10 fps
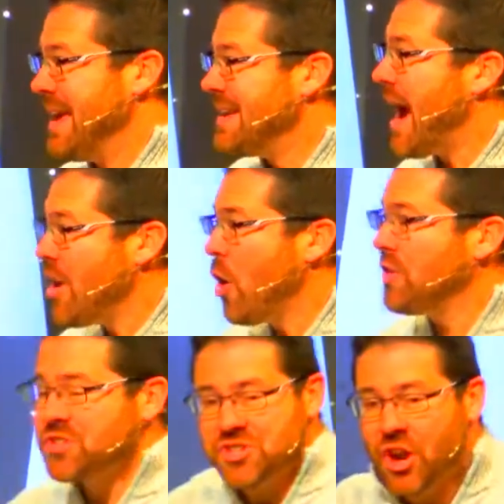Now, I know
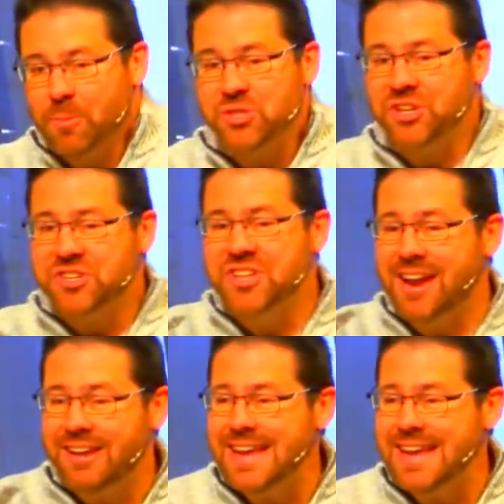this is almost going to sound